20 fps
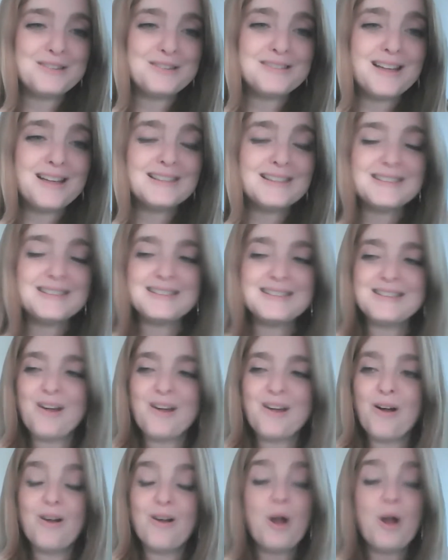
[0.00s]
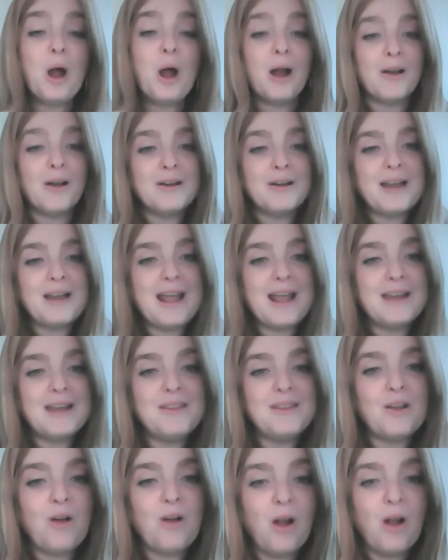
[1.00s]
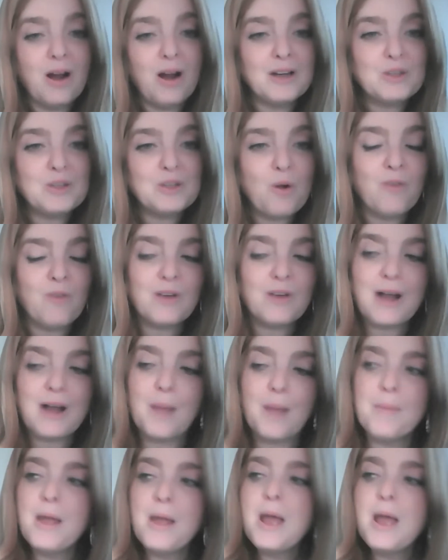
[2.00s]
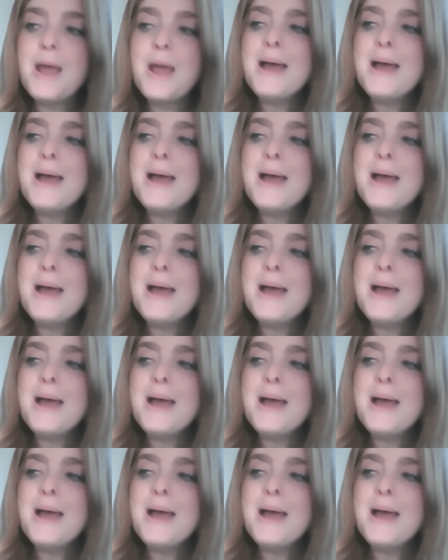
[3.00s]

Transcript: The tests are hard and they're hard to overcome.